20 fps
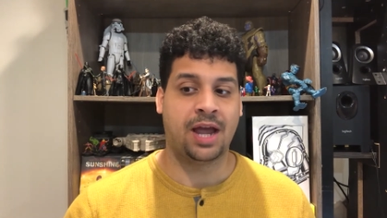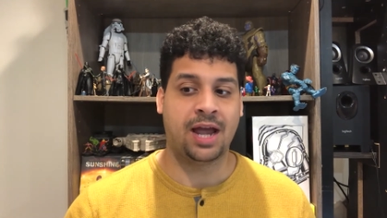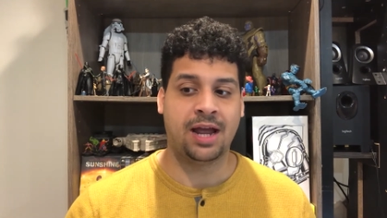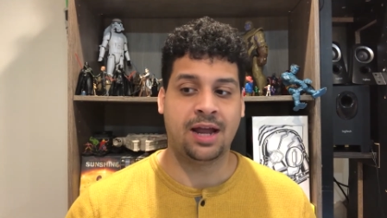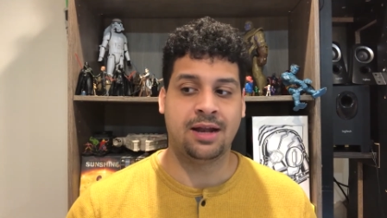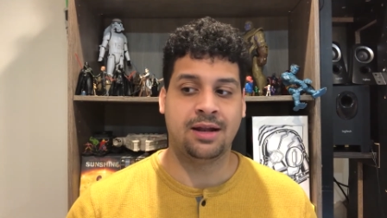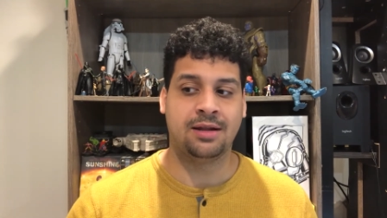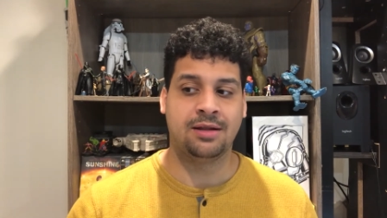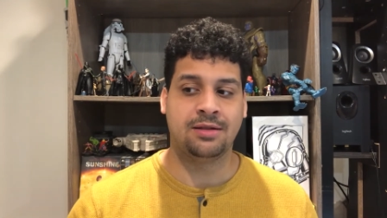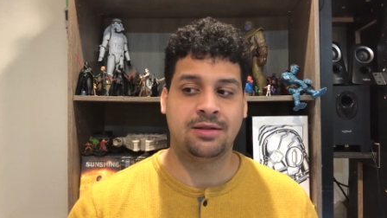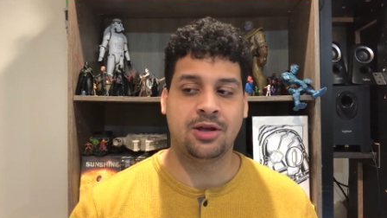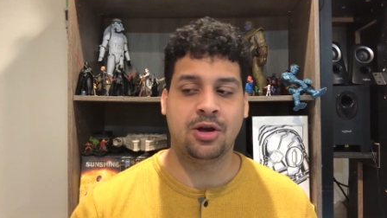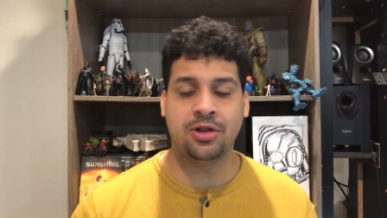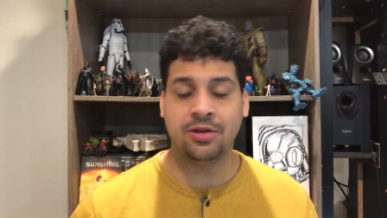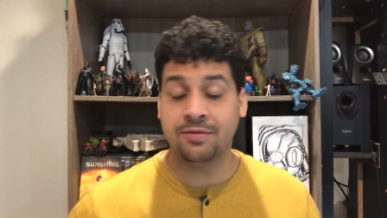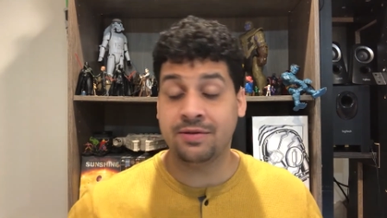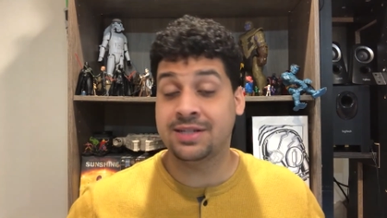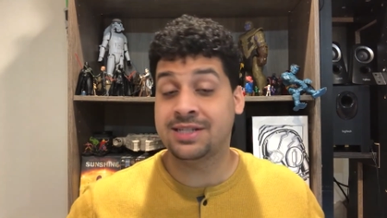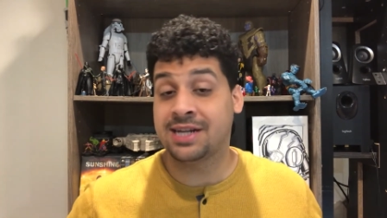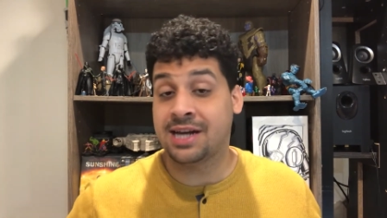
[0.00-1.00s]
And the
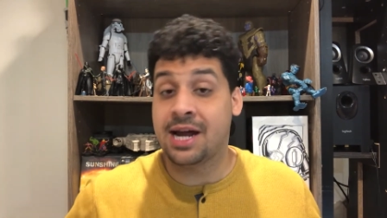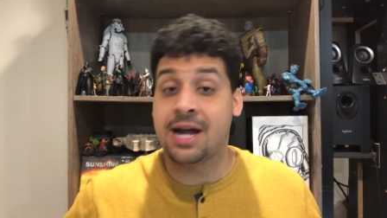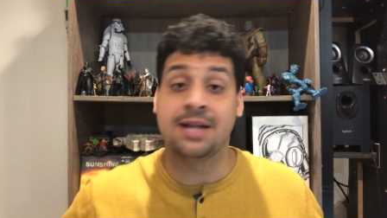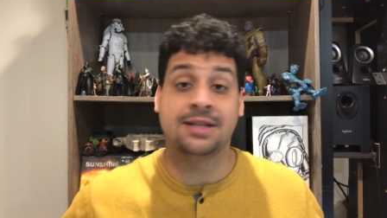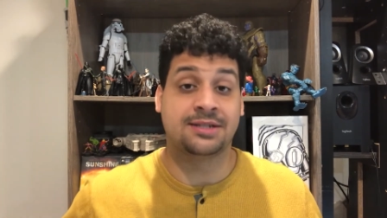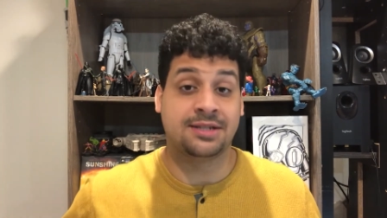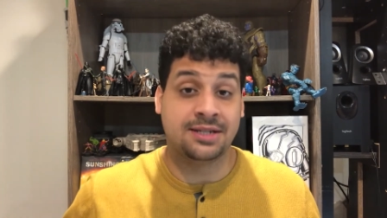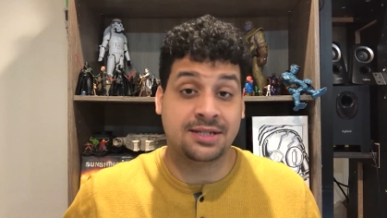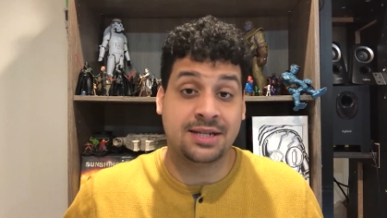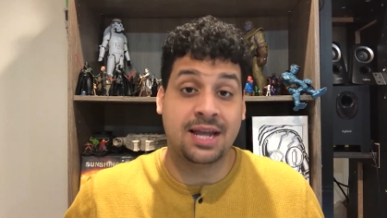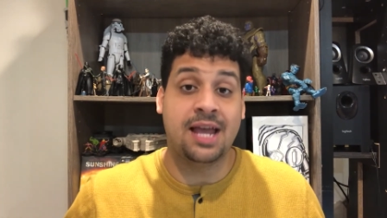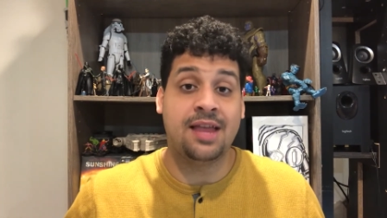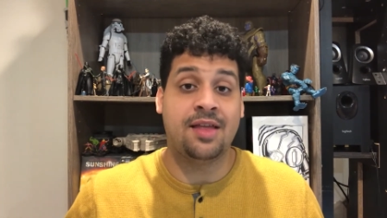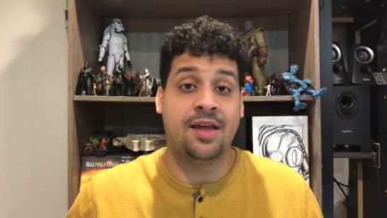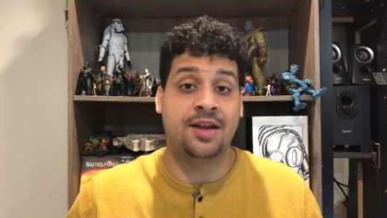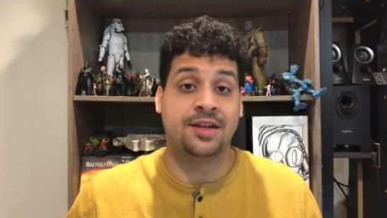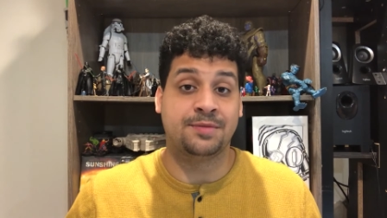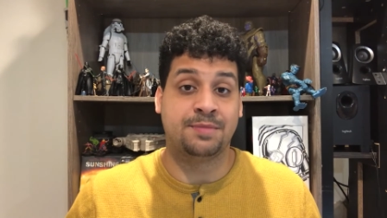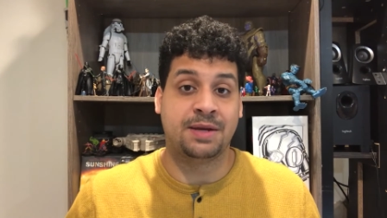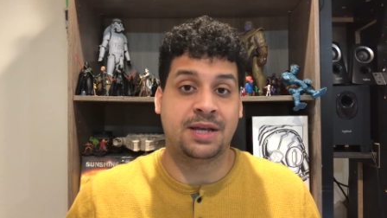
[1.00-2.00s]
only reason I honestly say
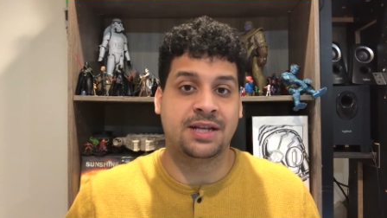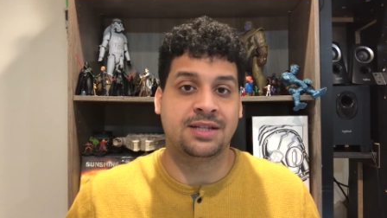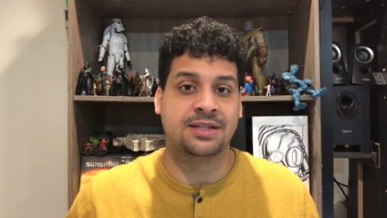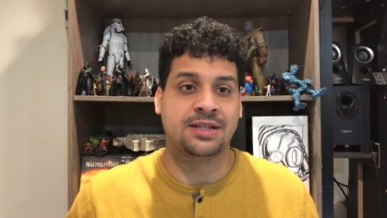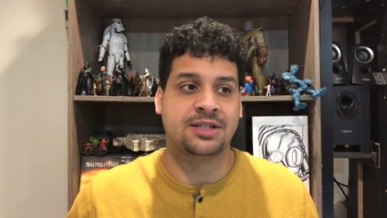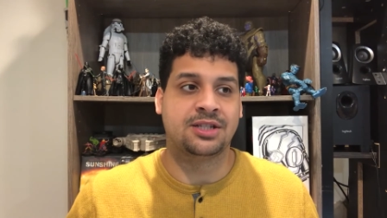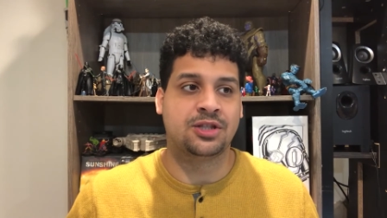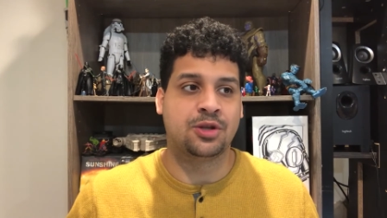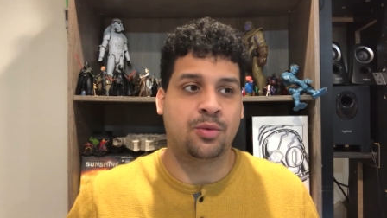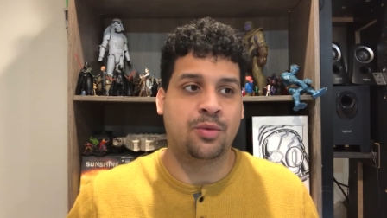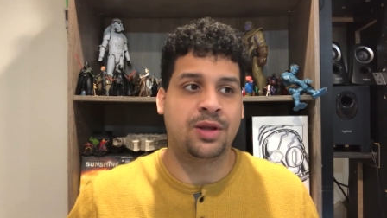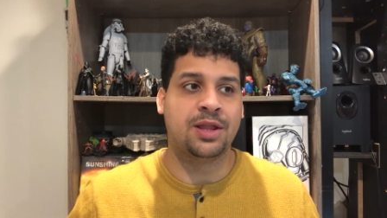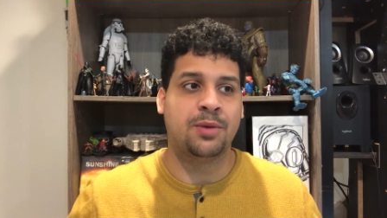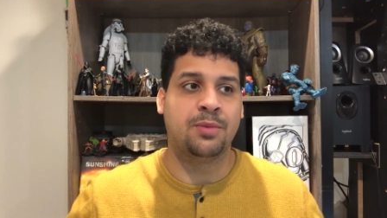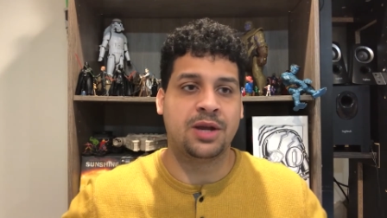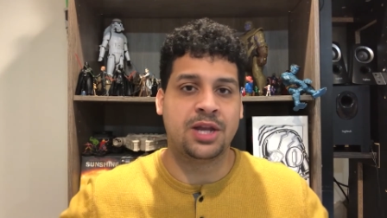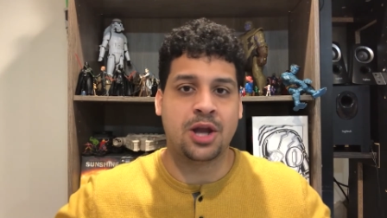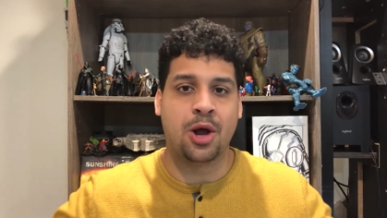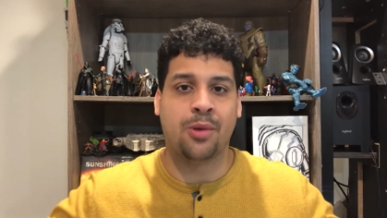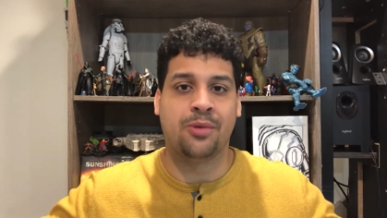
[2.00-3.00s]
that is because it's the one
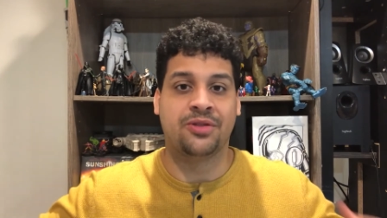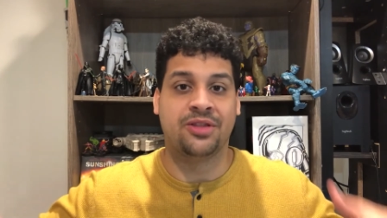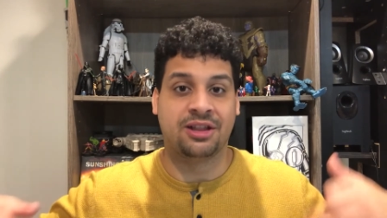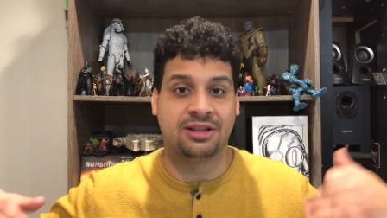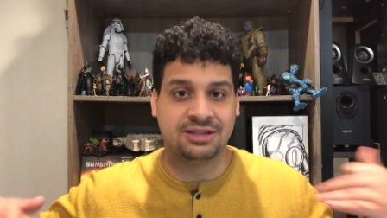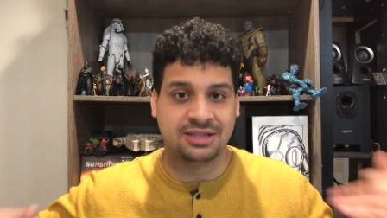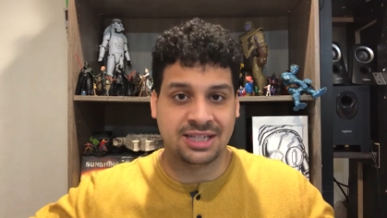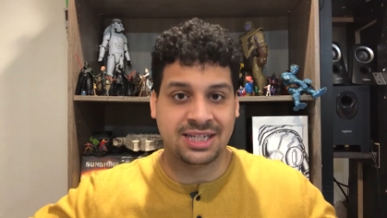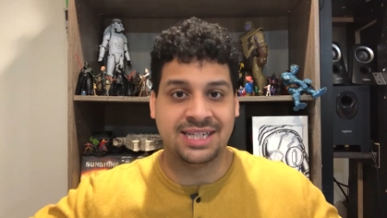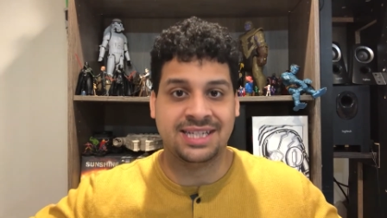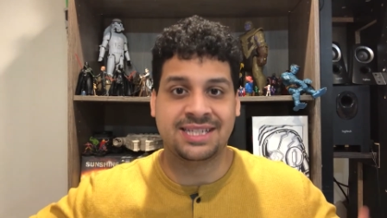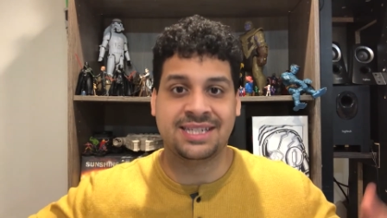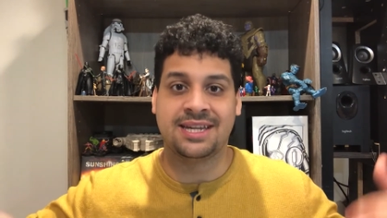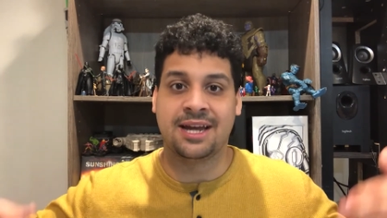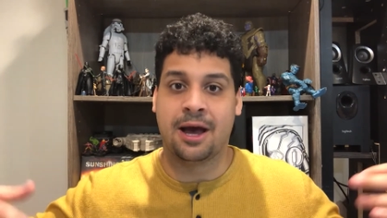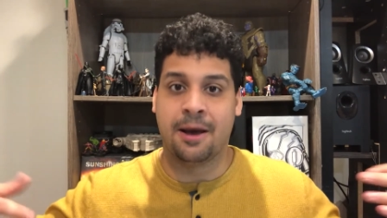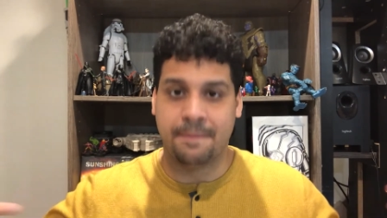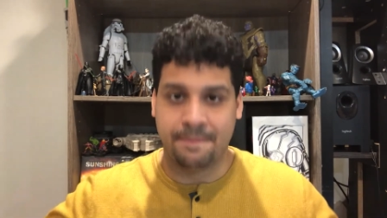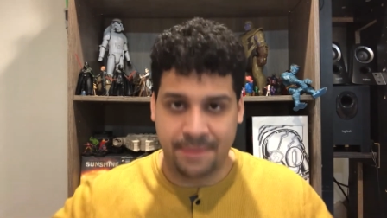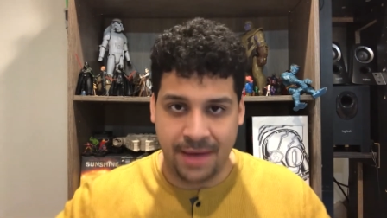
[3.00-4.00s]
that we know the
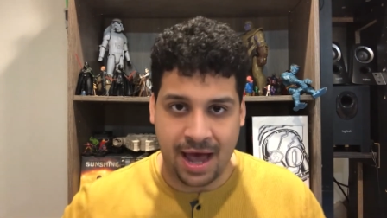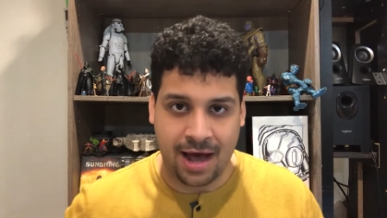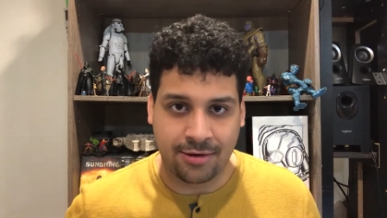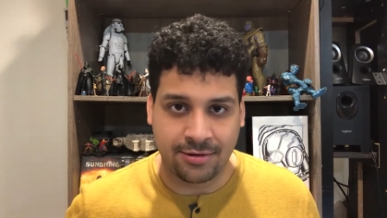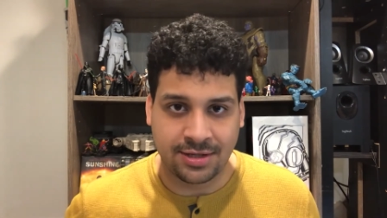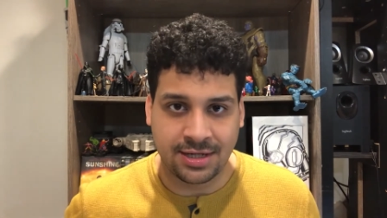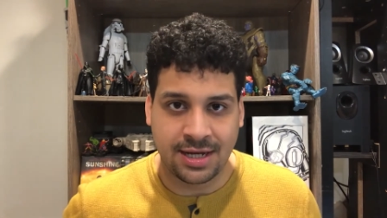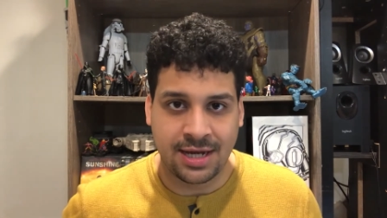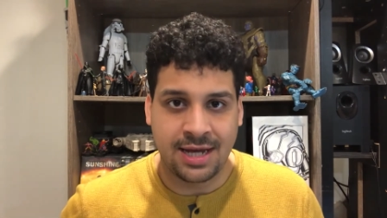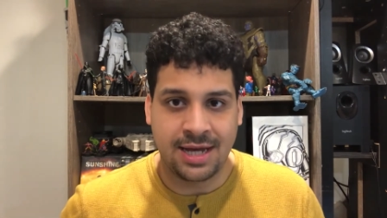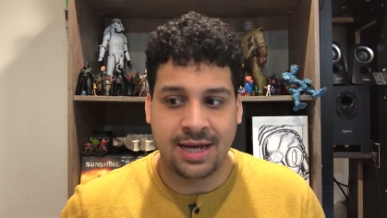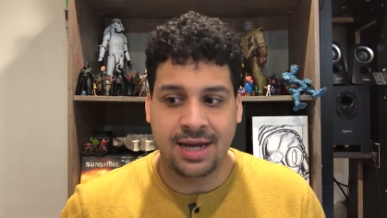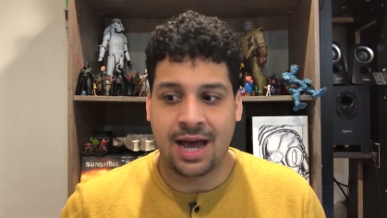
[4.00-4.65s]
least about.